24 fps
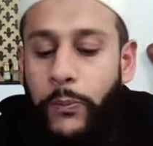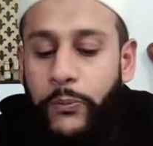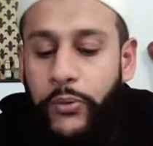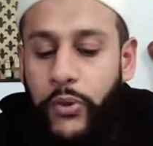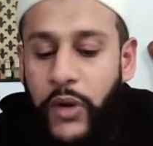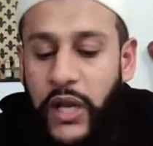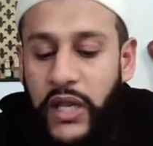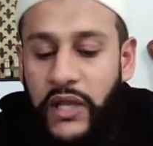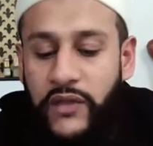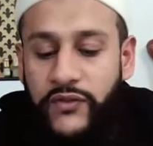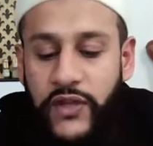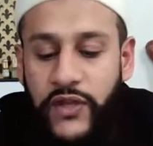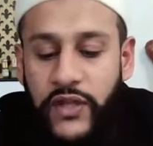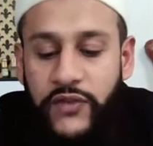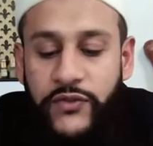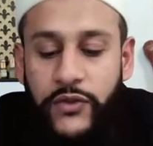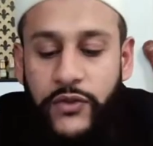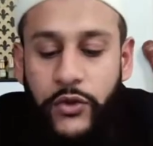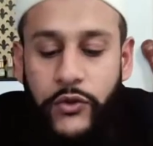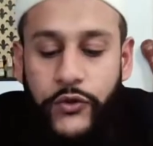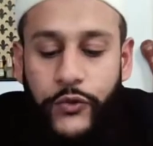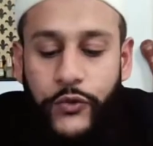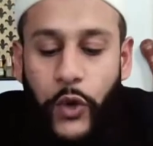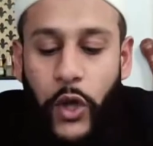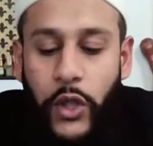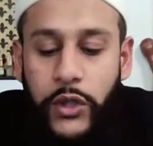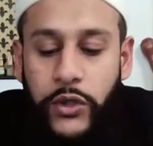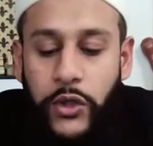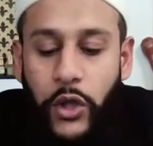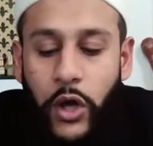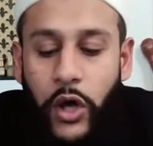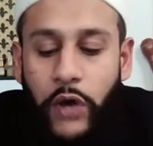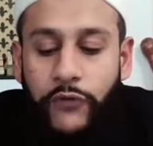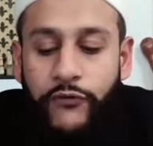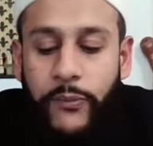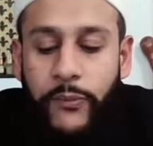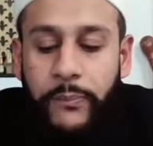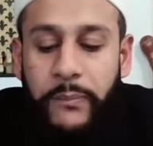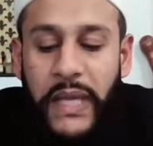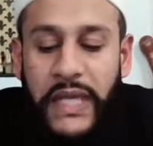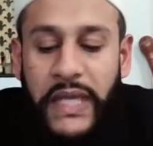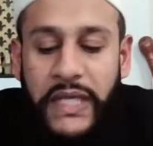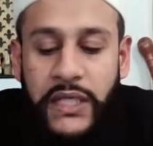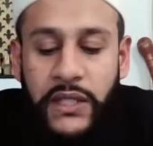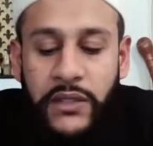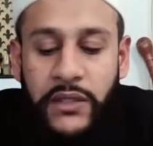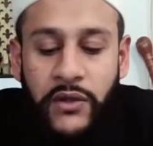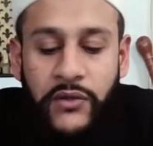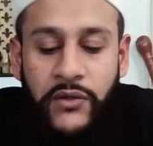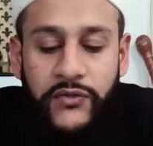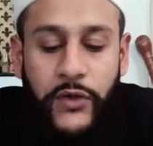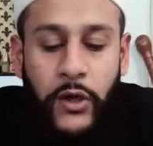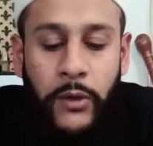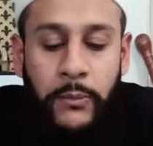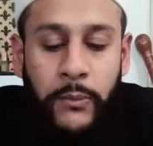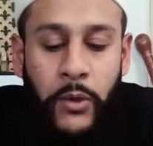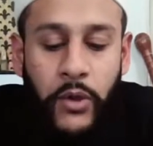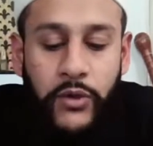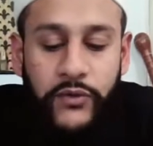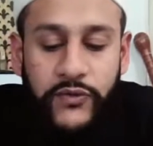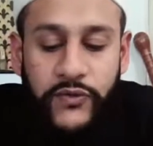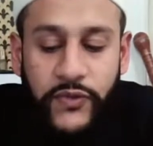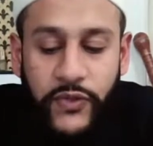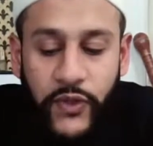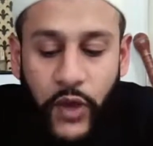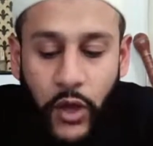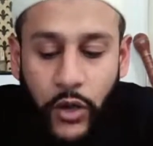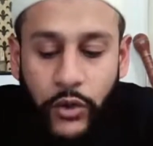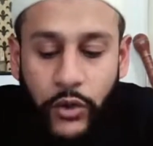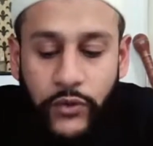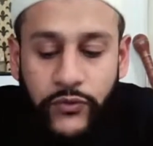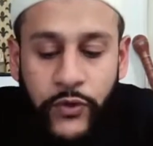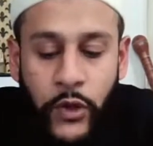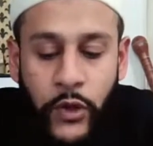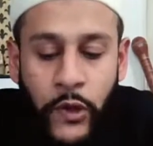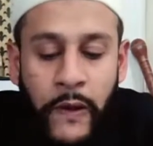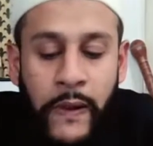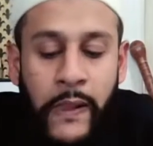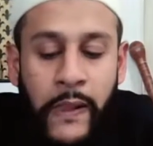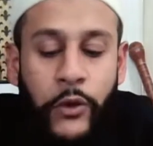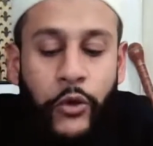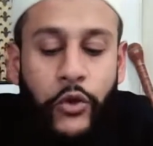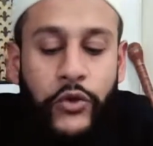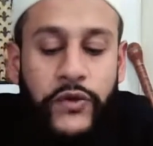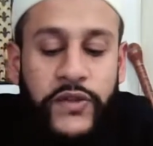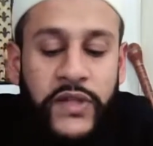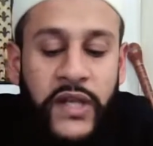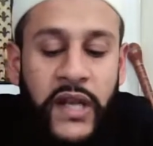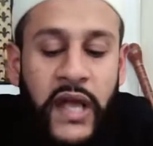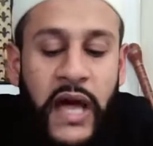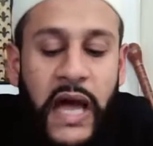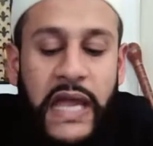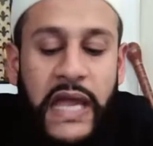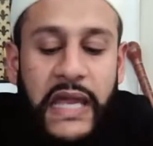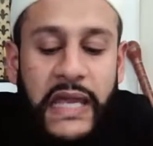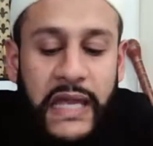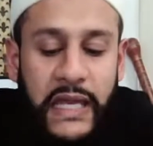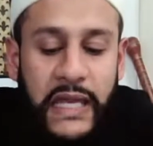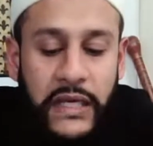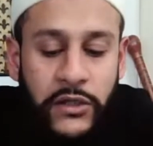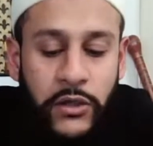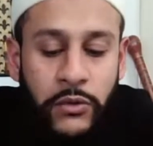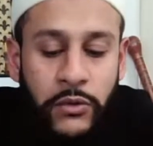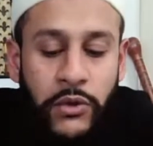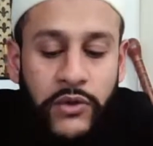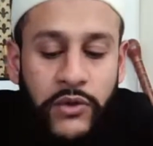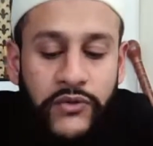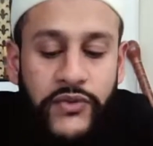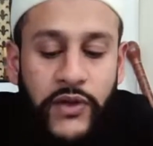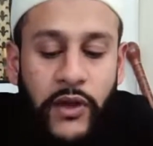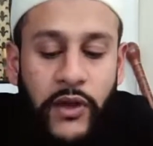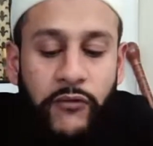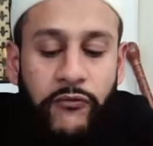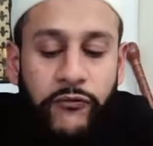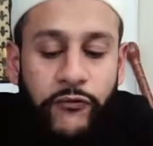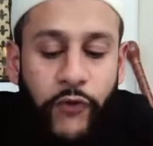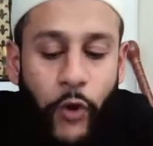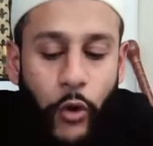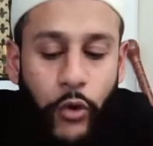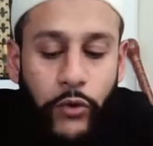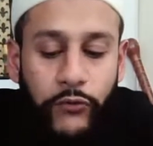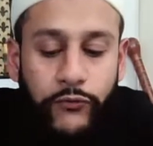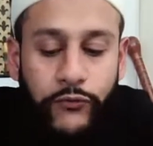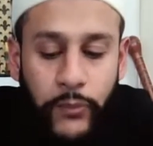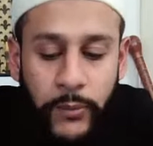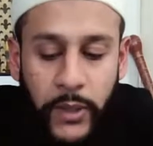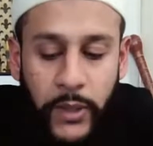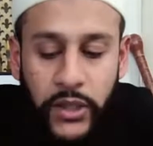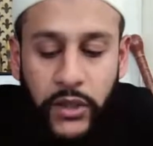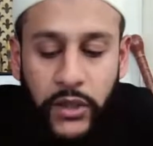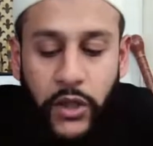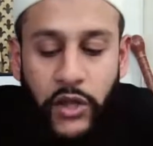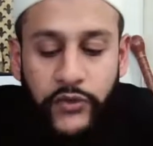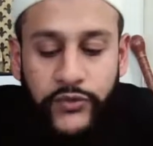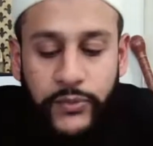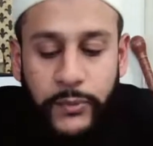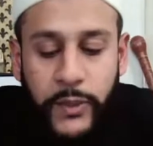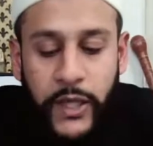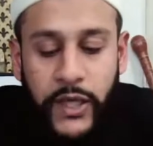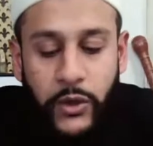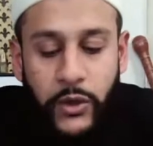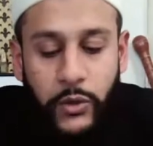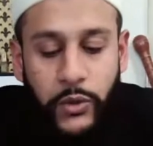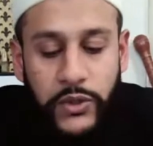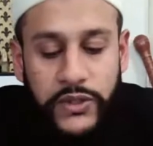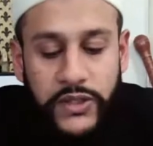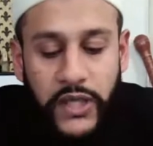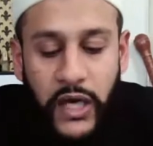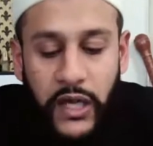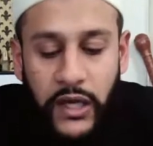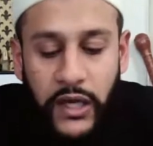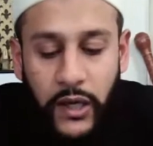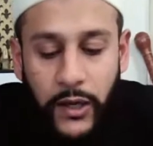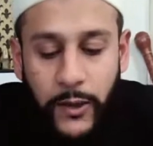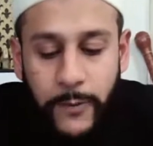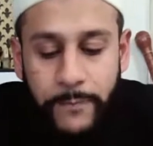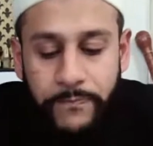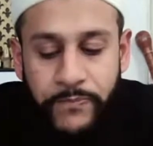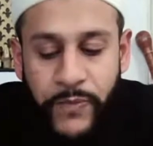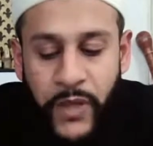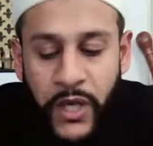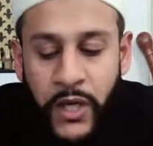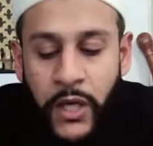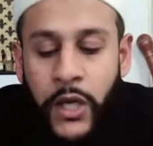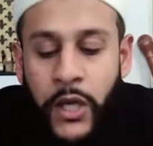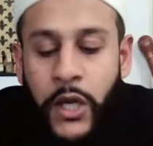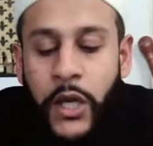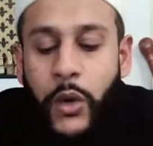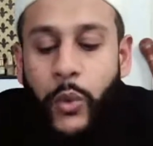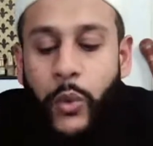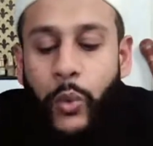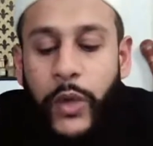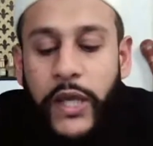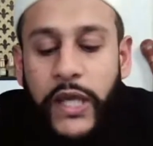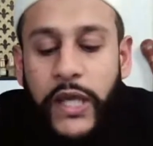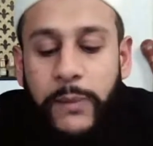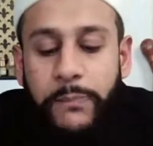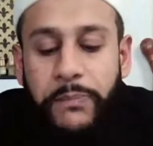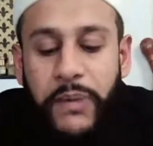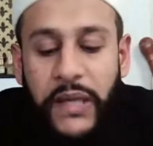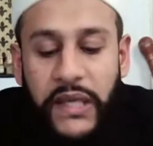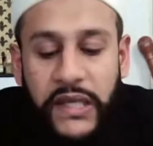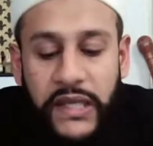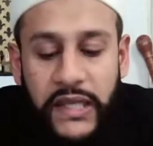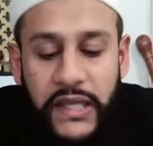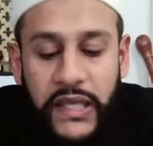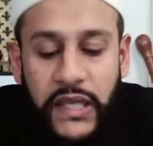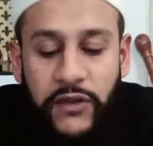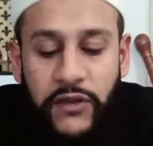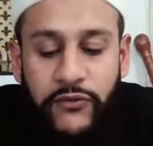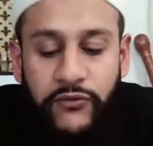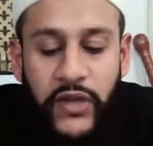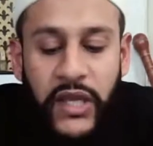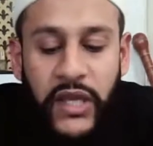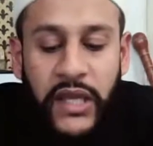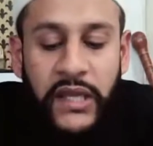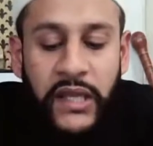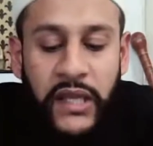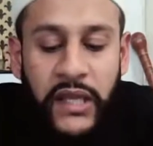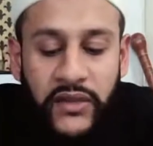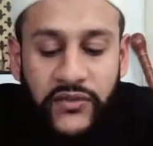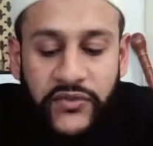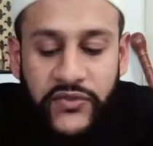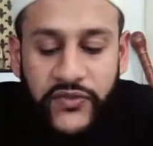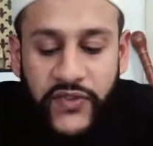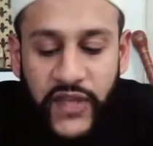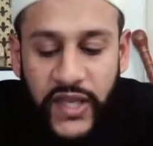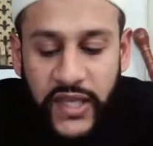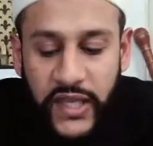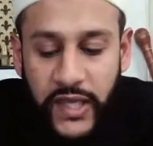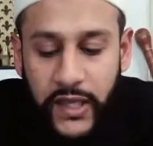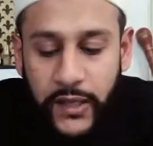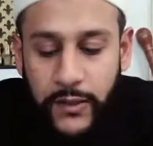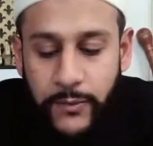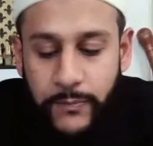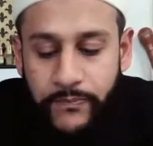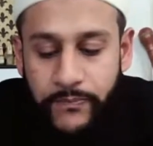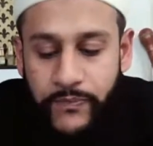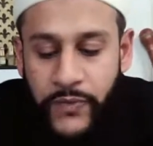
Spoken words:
praise is due to Allah for making us amongst those who deny ignorance and fault from Allah subhanahu wa ta'ala. We believe in his saying,